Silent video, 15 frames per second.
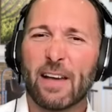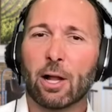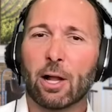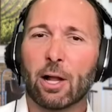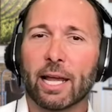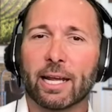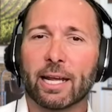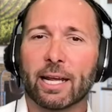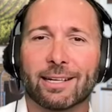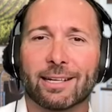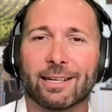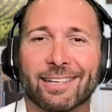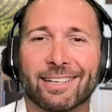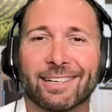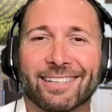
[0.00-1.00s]

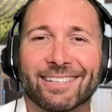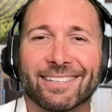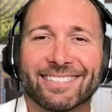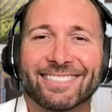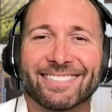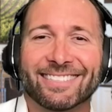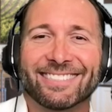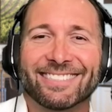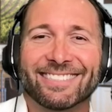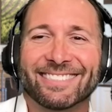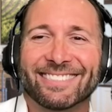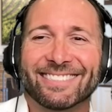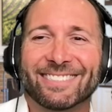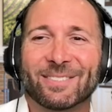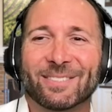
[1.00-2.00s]

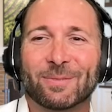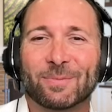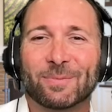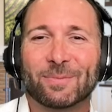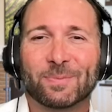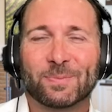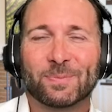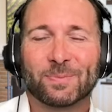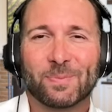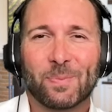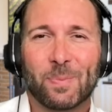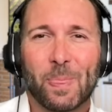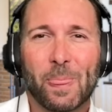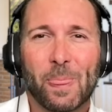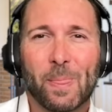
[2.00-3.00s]

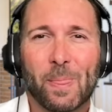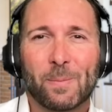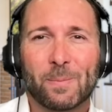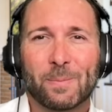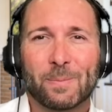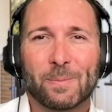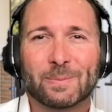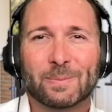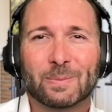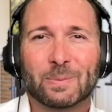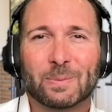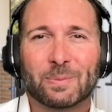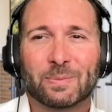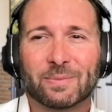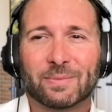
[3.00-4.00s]

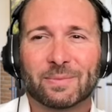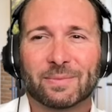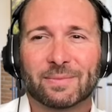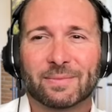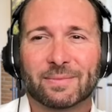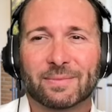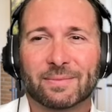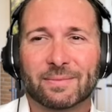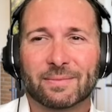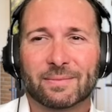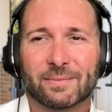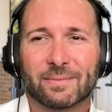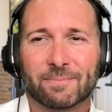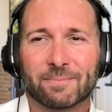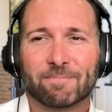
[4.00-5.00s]

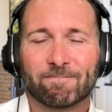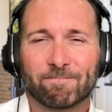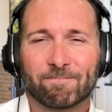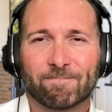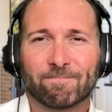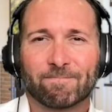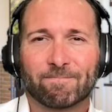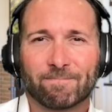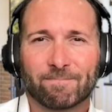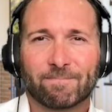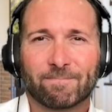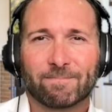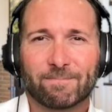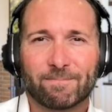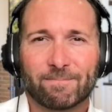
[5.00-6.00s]

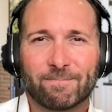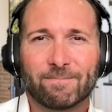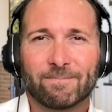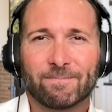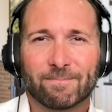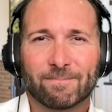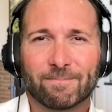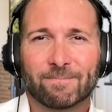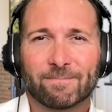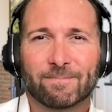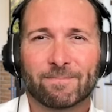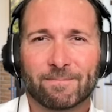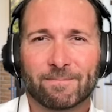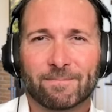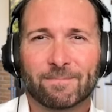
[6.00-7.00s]

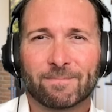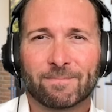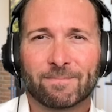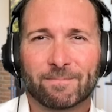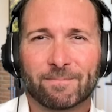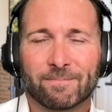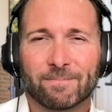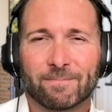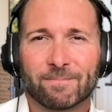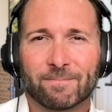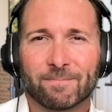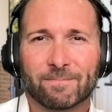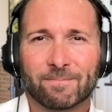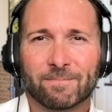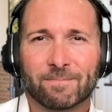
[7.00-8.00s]
(silent)